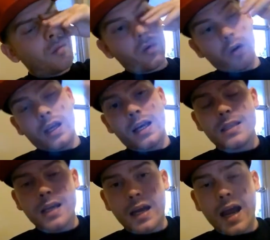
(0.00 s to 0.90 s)
Bro, like I
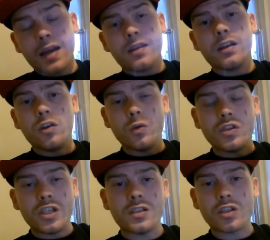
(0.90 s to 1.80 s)
said, anything to do
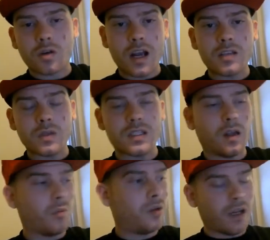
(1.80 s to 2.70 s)
with Jesus Christ was the
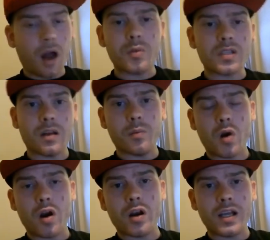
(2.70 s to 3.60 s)
complete opposite of
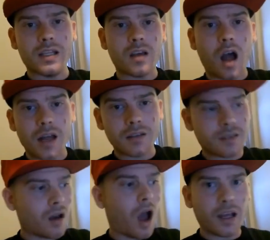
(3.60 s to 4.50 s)
murder. He taught
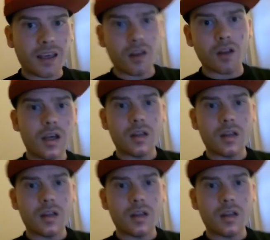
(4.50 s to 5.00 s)
to not kill.